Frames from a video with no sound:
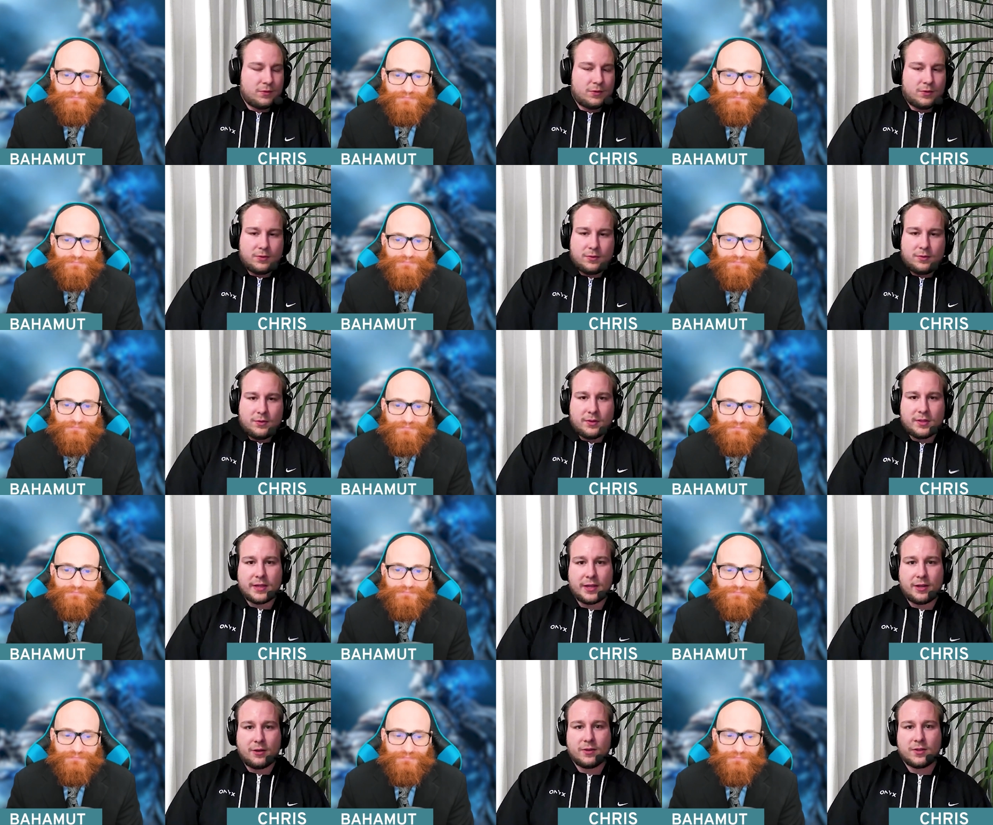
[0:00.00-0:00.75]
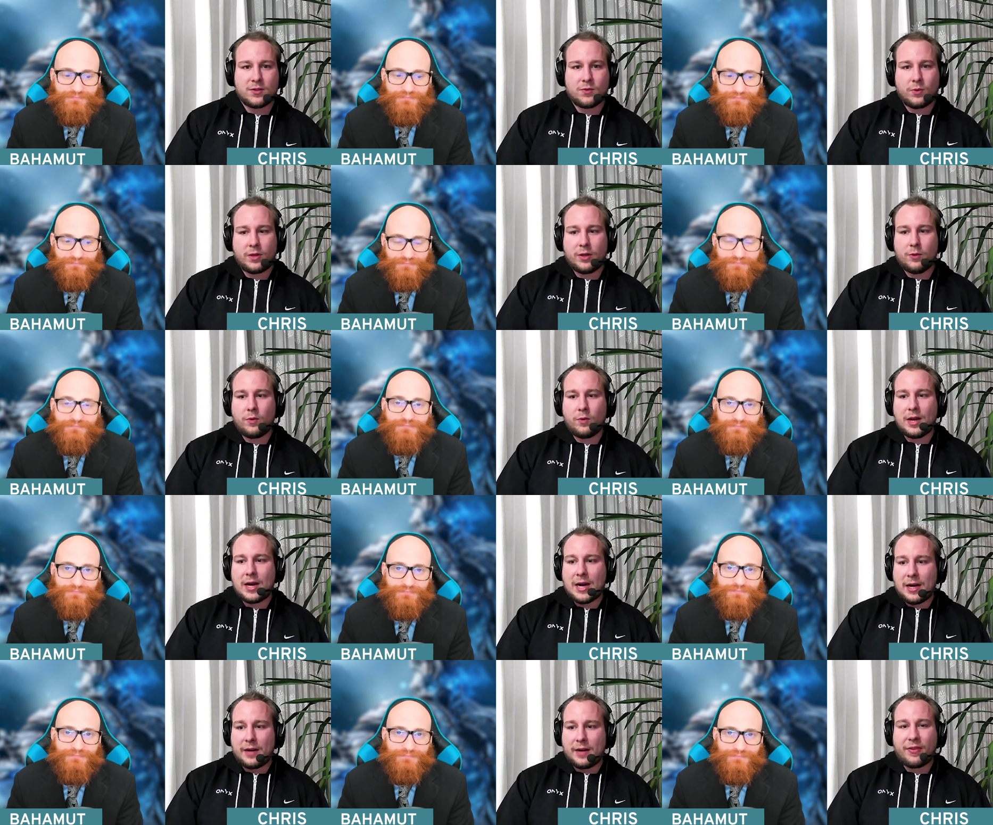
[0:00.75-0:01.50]
Speaker 1: to, to say also, we,
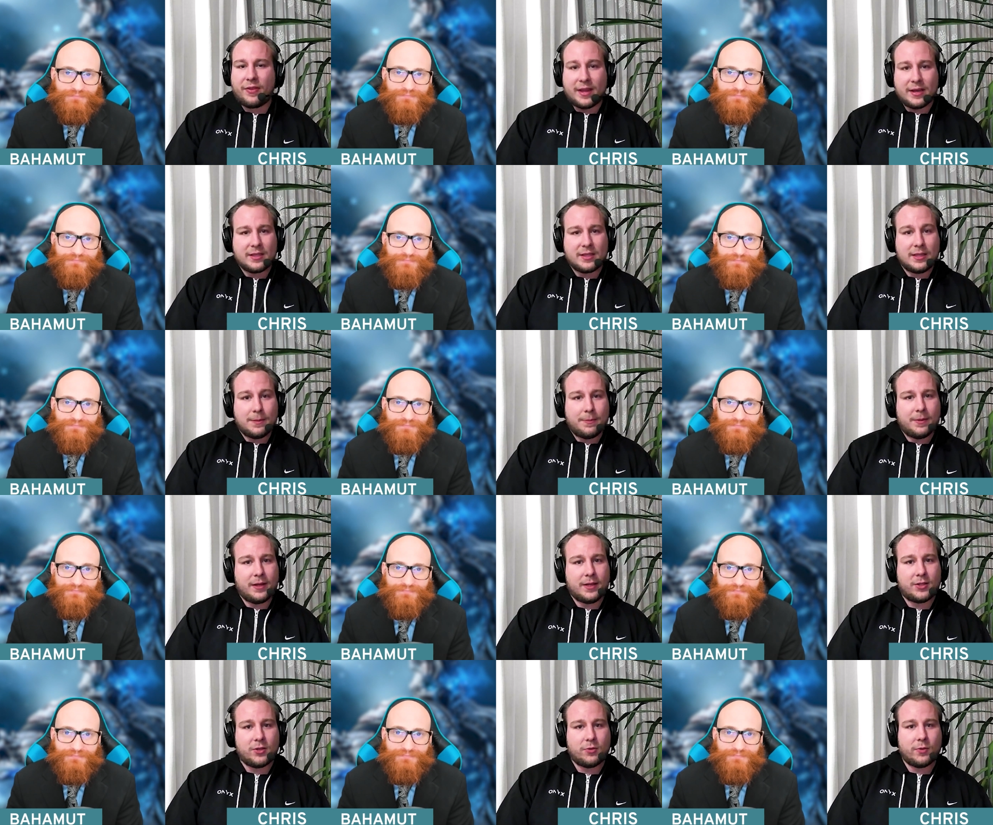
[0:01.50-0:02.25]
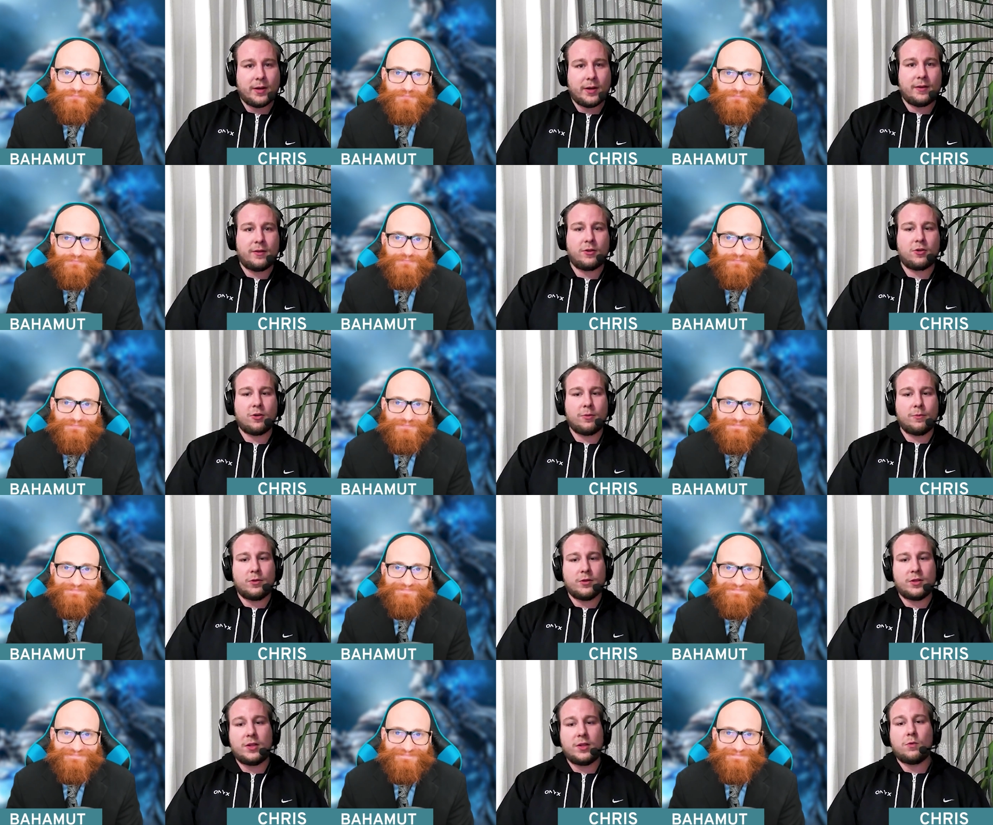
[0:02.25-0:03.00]
we aren't that deeply integrated in the
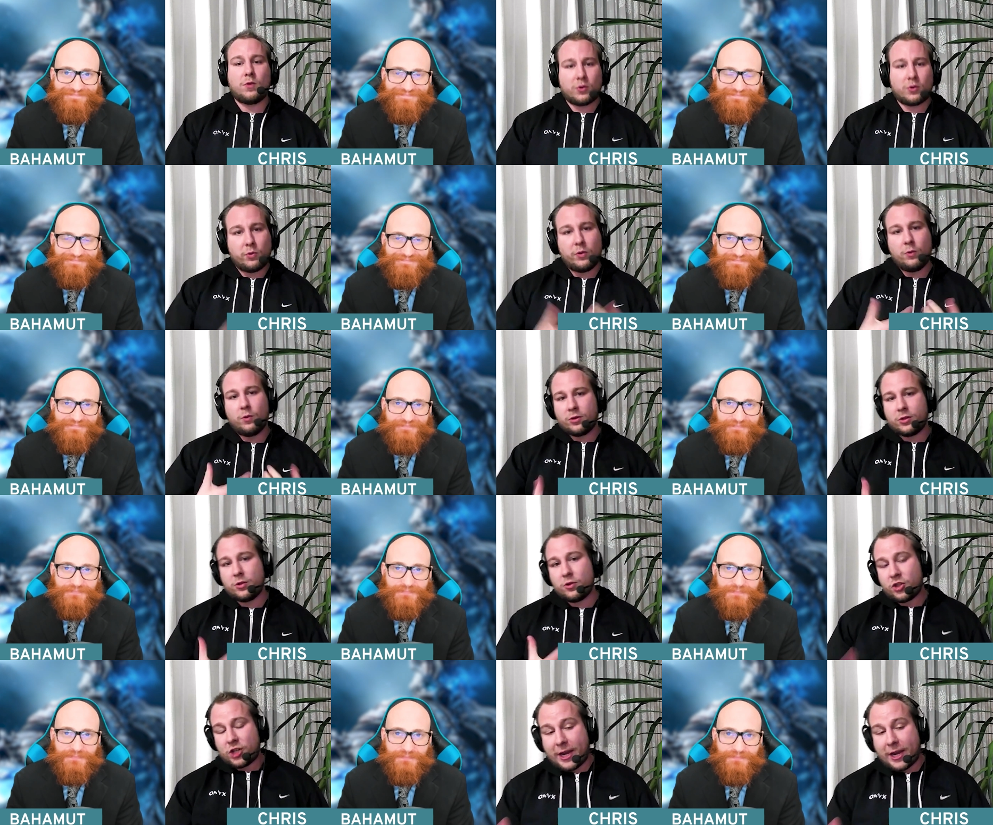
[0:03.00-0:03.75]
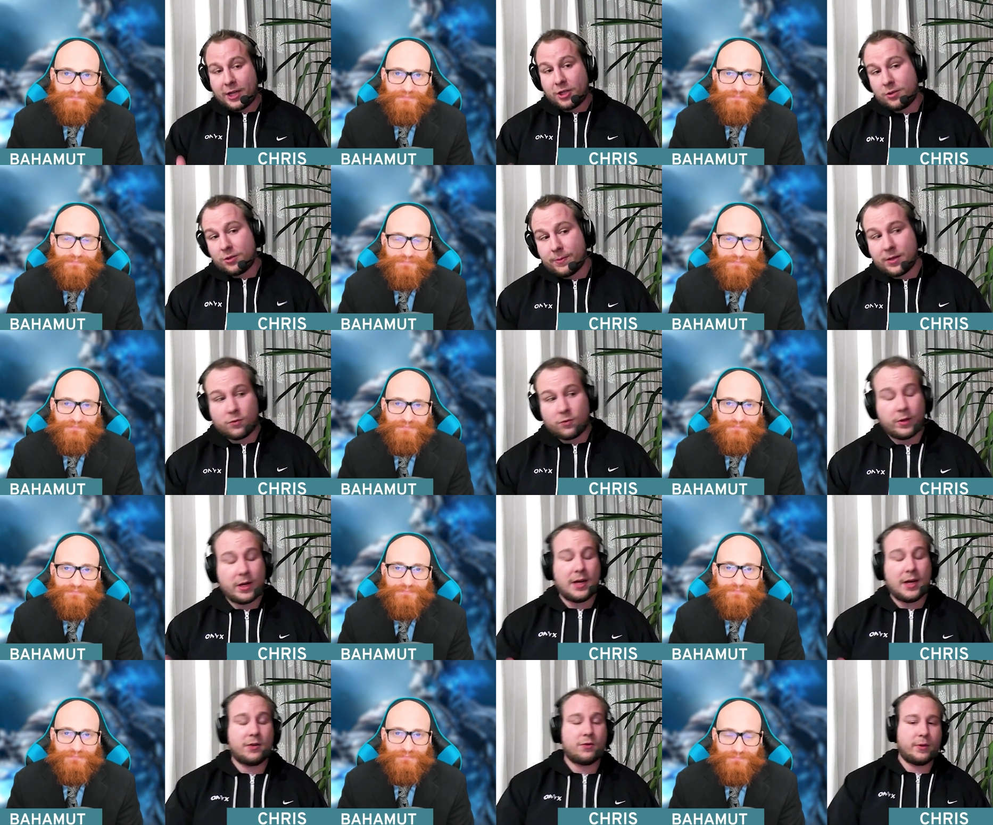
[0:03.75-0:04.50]
community, what we want to change, but
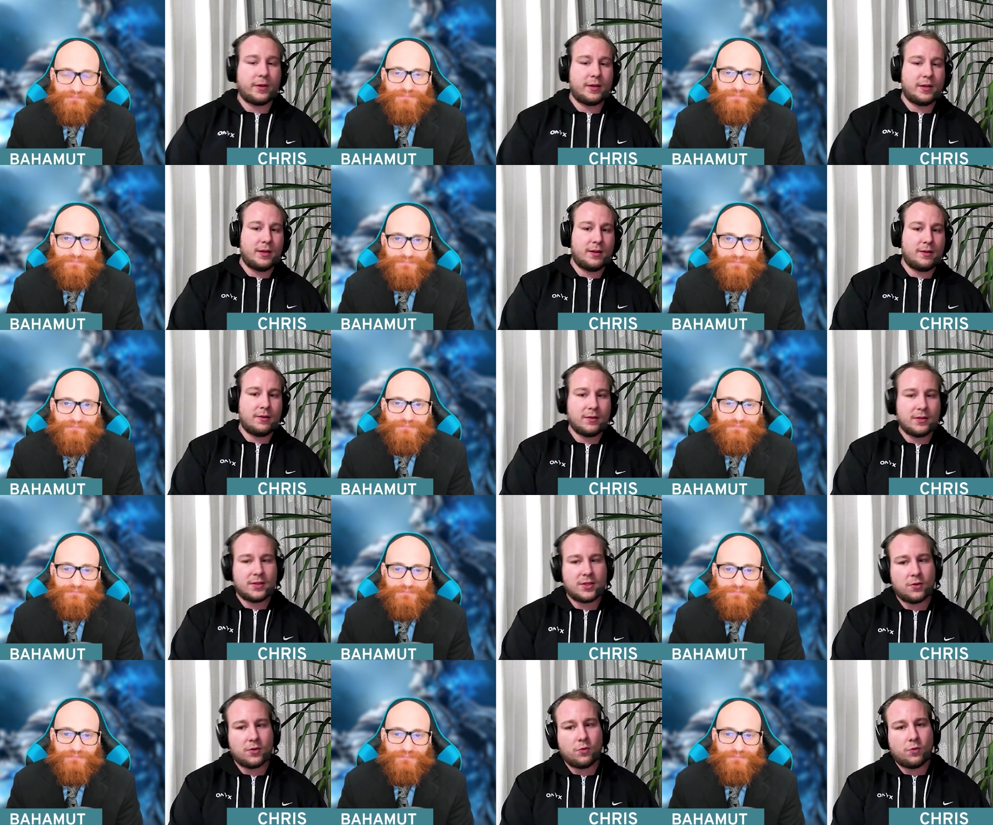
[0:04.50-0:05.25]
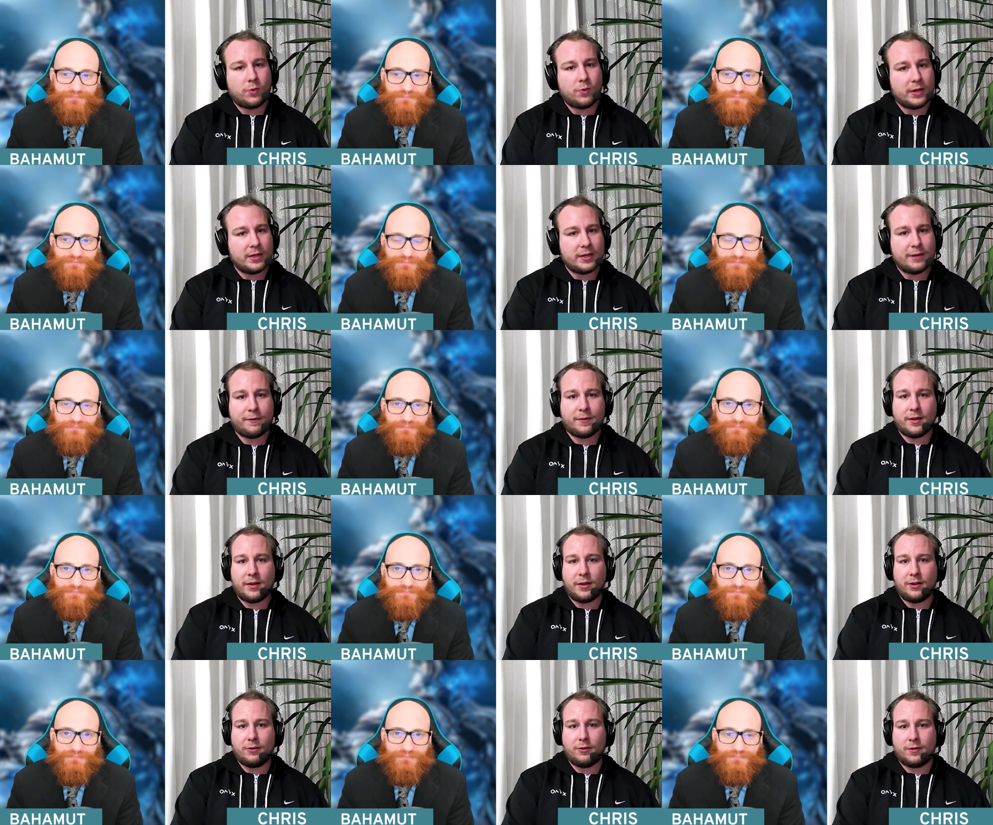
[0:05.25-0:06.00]
we aren't right now. So we're
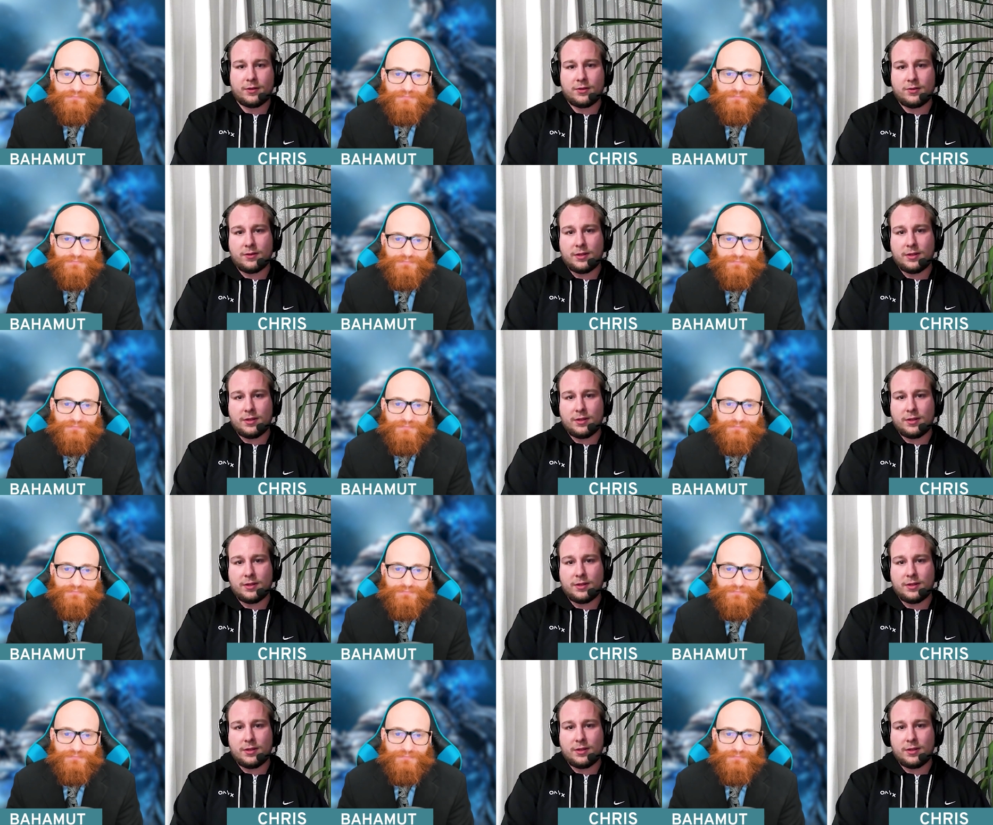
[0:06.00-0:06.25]
definitely going to